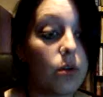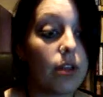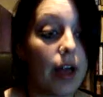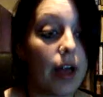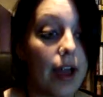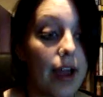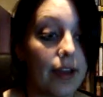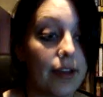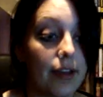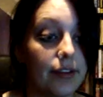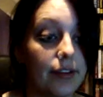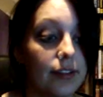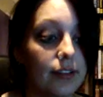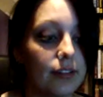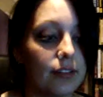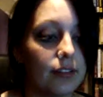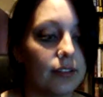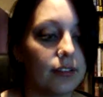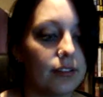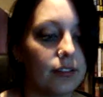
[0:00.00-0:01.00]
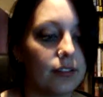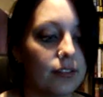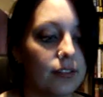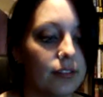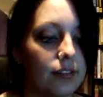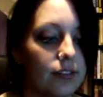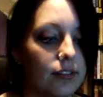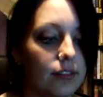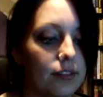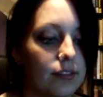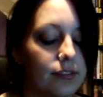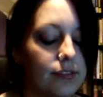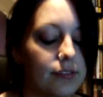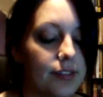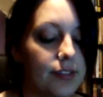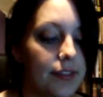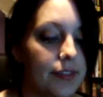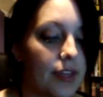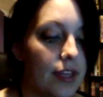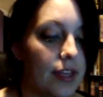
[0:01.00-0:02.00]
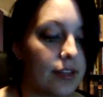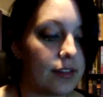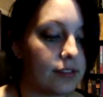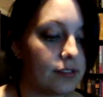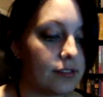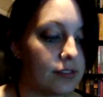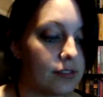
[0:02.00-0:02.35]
glad that